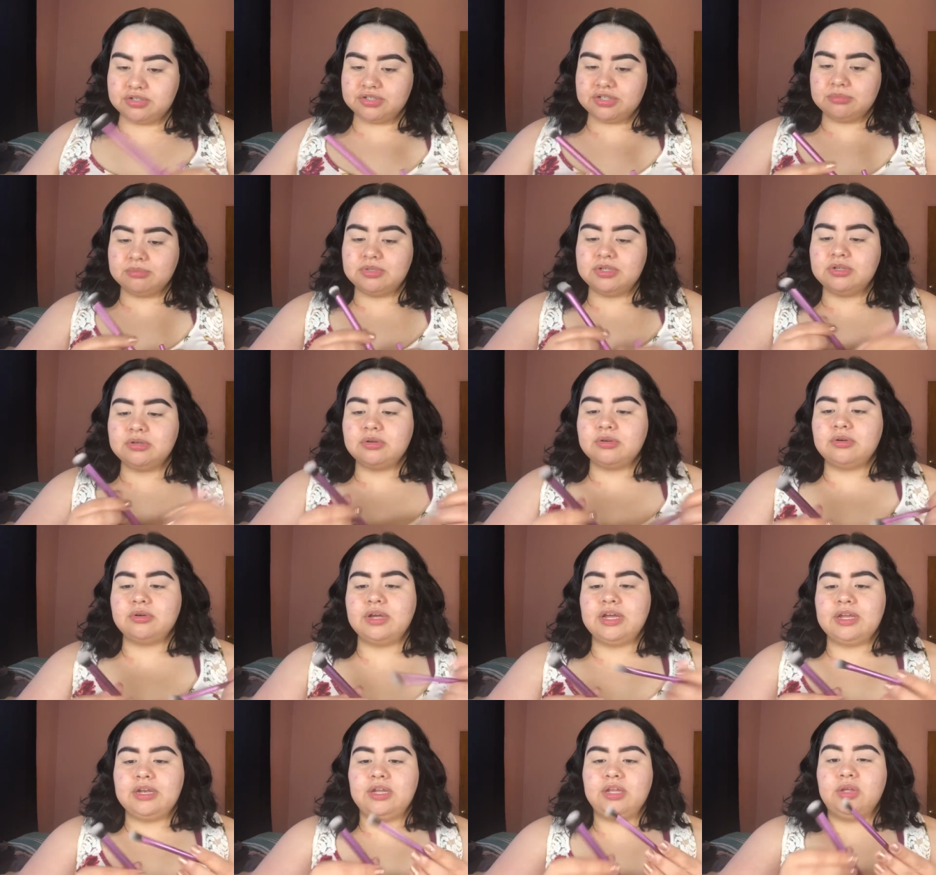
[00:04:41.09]
So I'm going to go
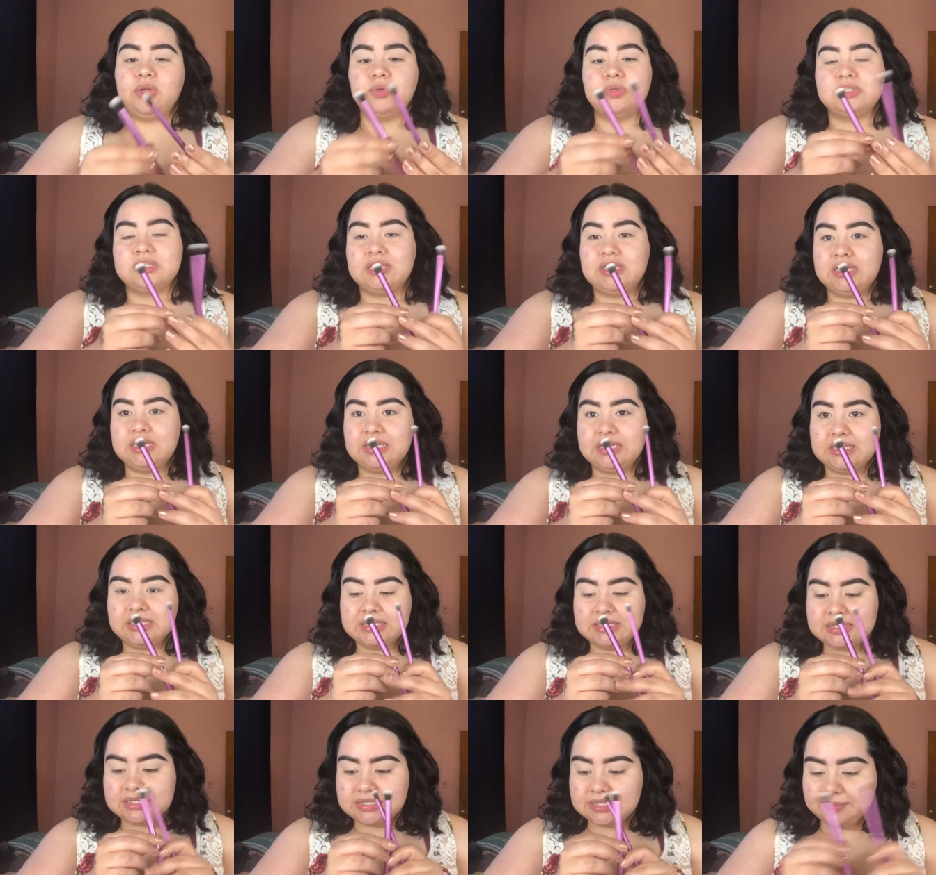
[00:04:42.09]
ahead and use
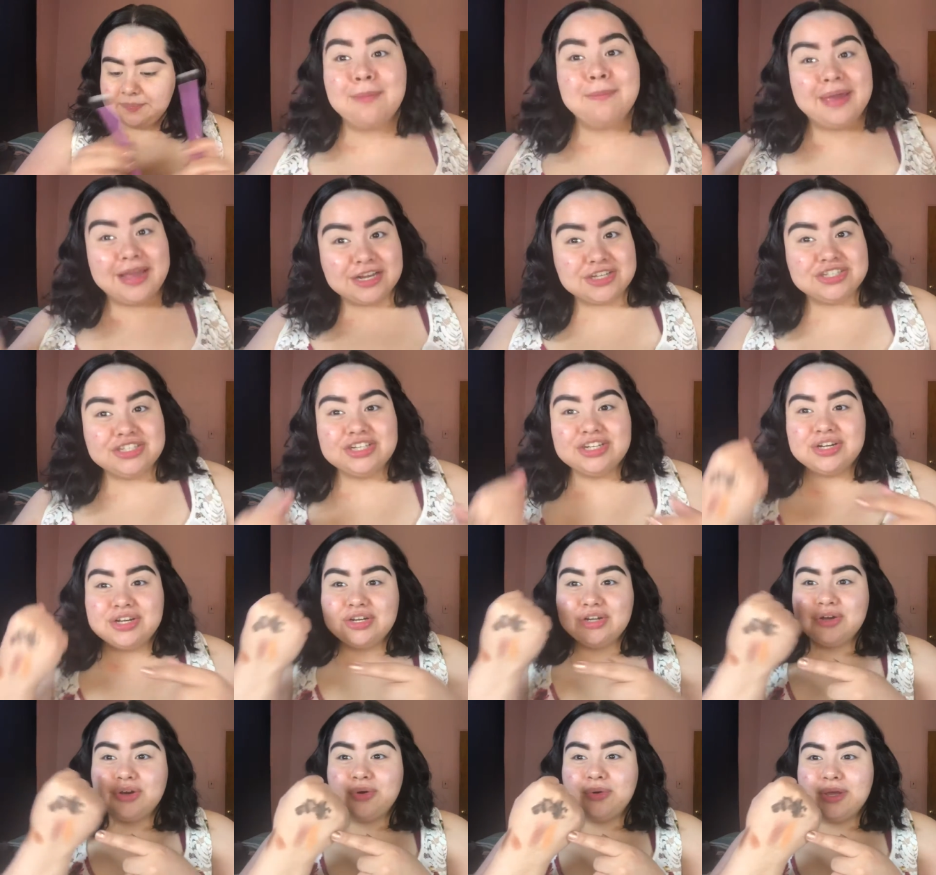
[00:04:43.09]
these. I'm actually going
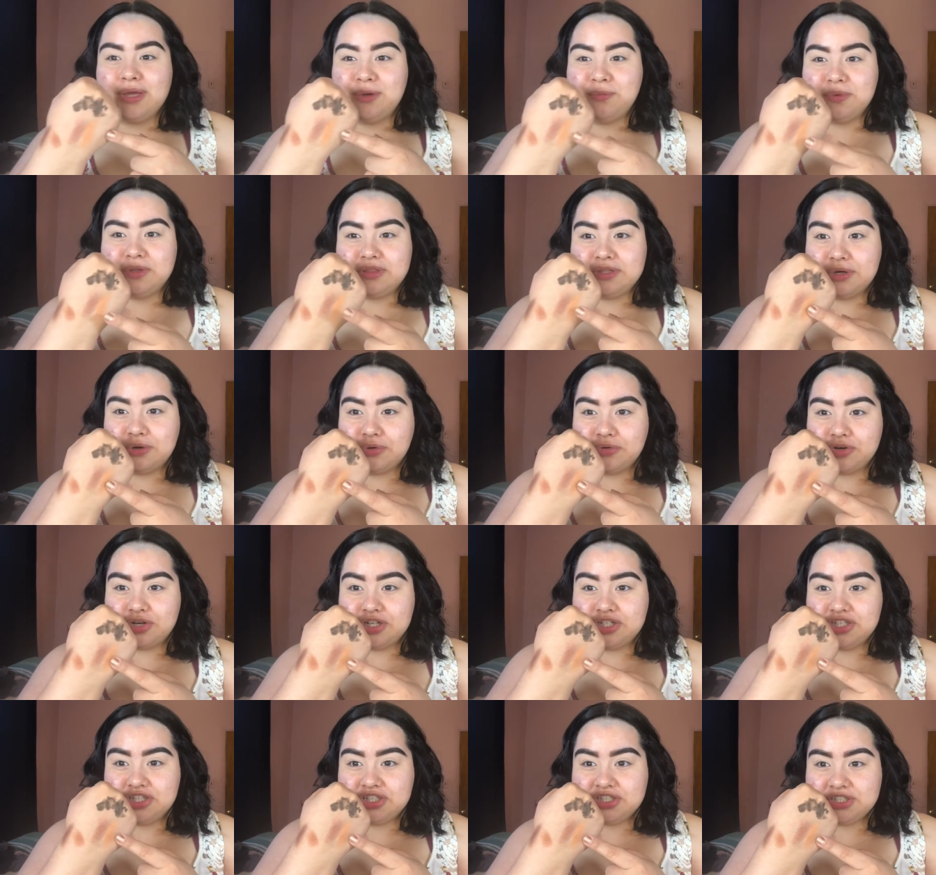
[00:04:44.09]
to go in with the
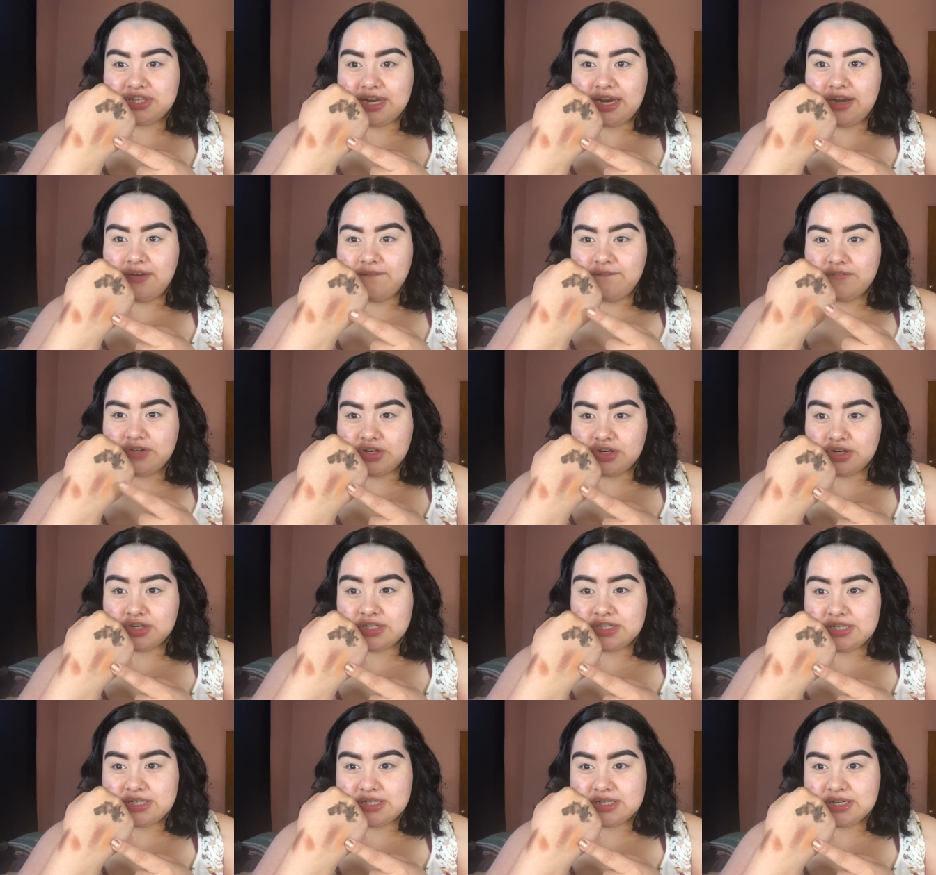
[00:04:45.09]
orange shade
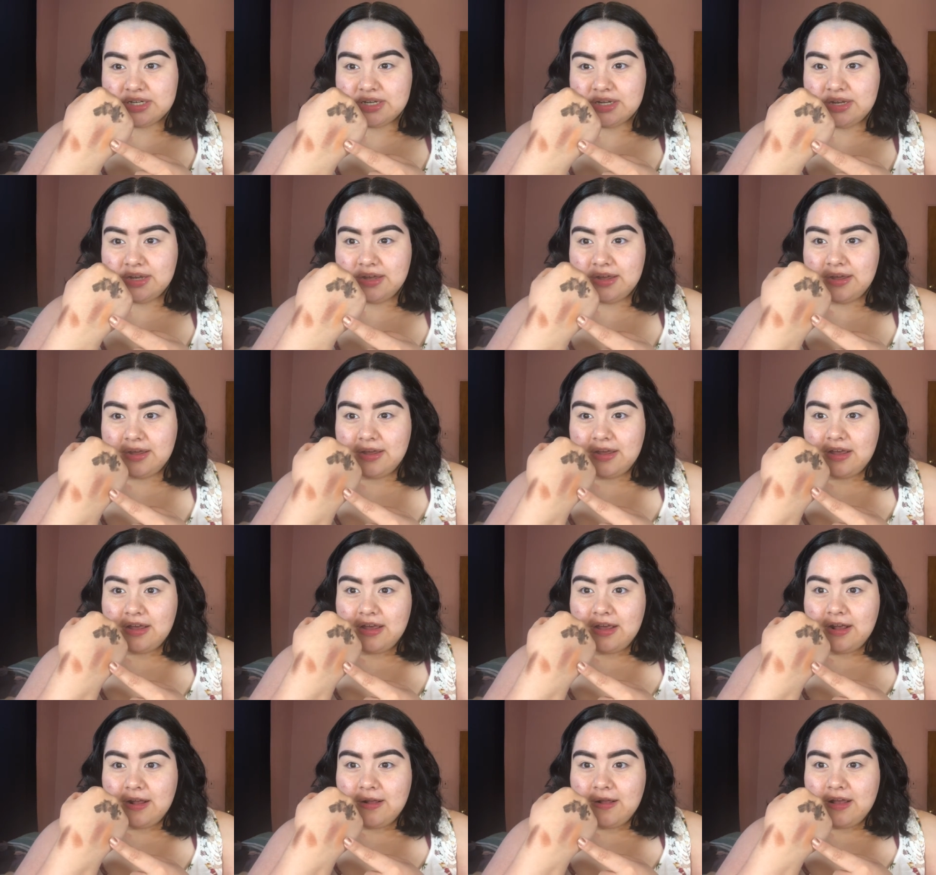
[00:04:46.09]
first.
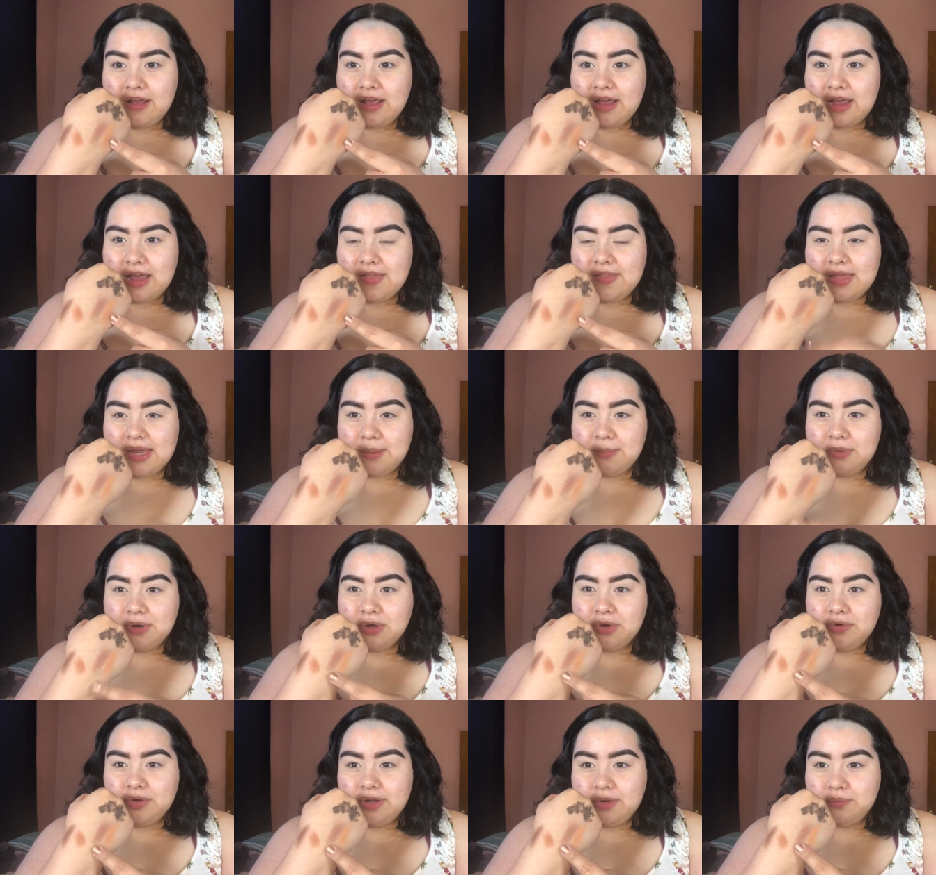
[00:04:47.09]
And then I'm going to
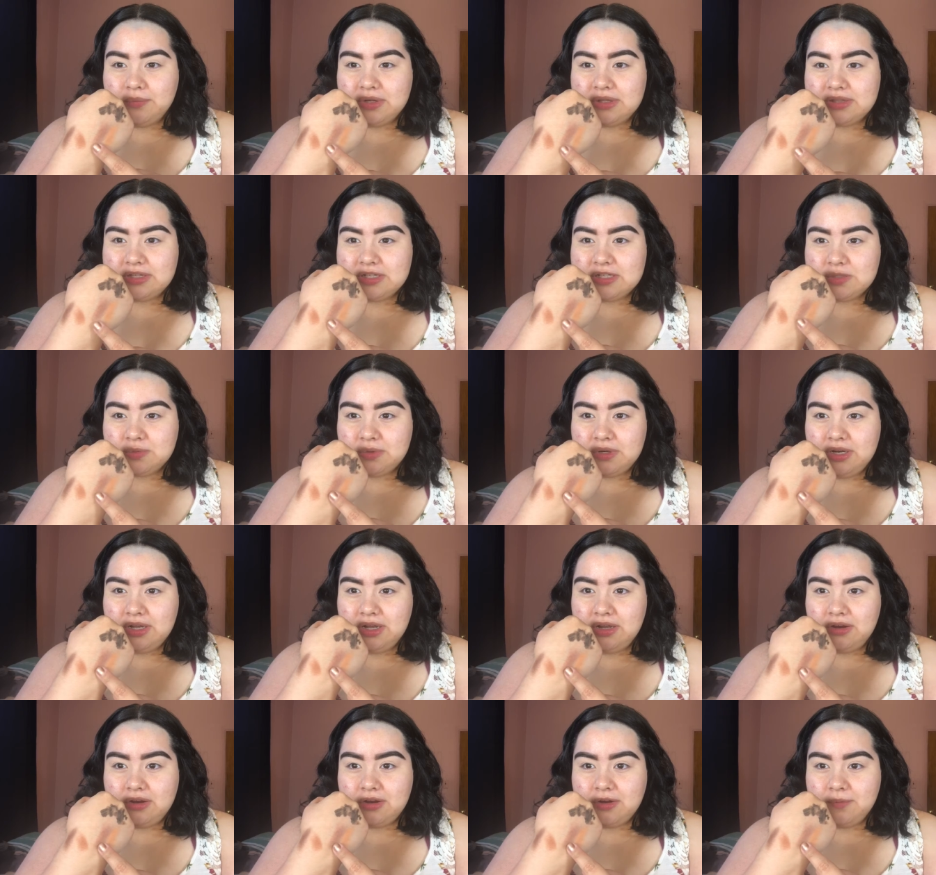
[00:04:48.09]
go in with this one
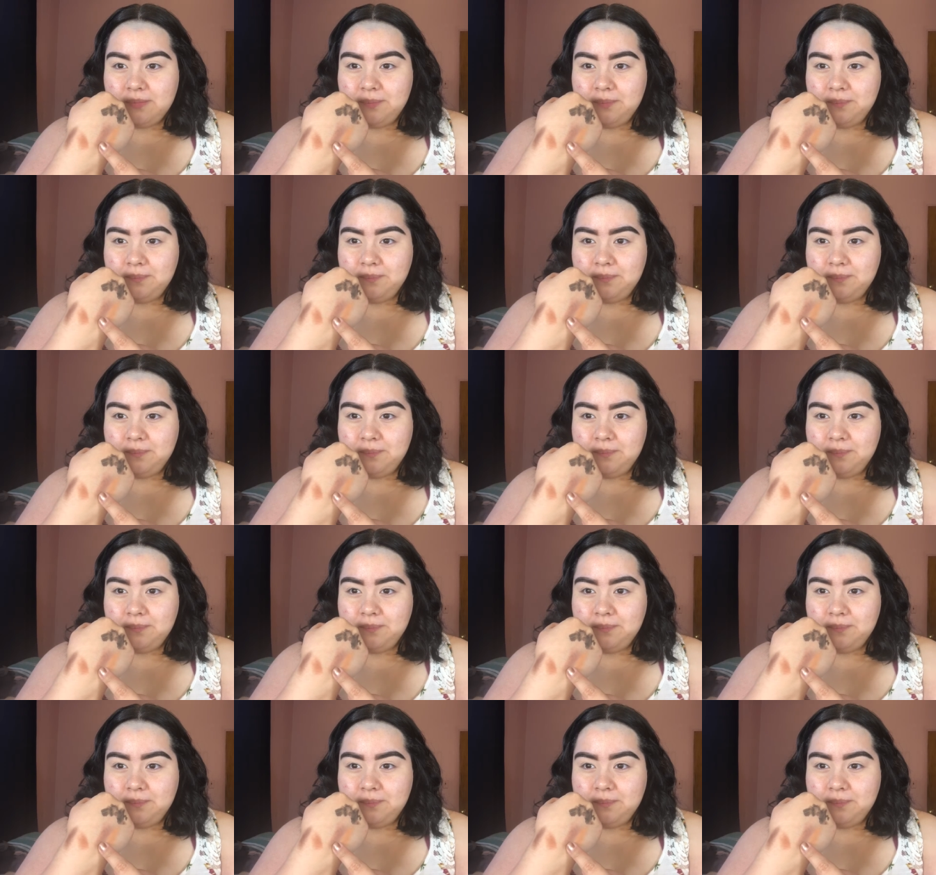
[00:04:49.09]
here.